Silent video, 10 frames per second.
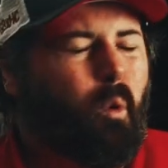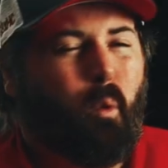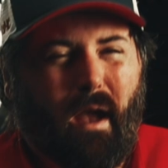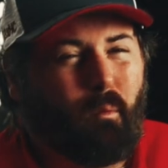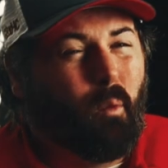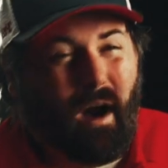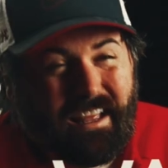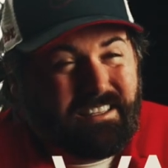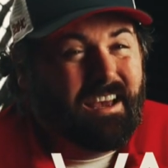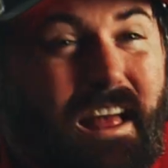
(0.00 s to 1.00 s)
Wait,
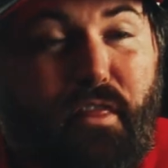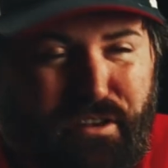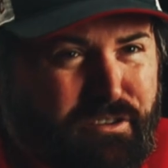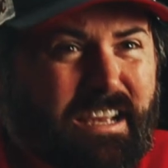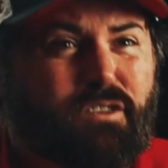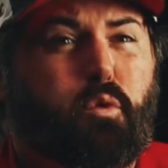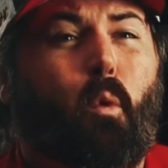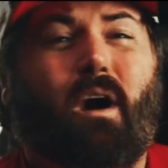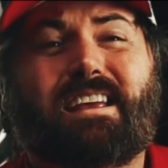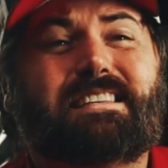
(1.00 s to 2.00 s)
what? That dude's like a
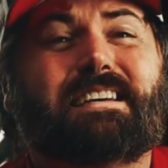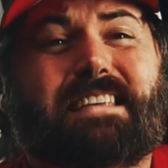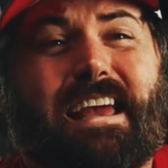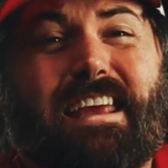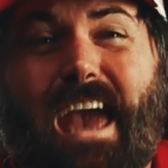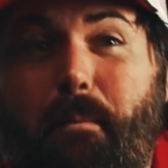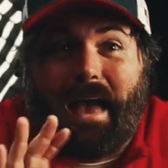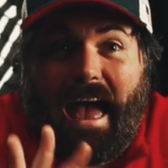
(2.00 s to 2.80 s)
26 handicap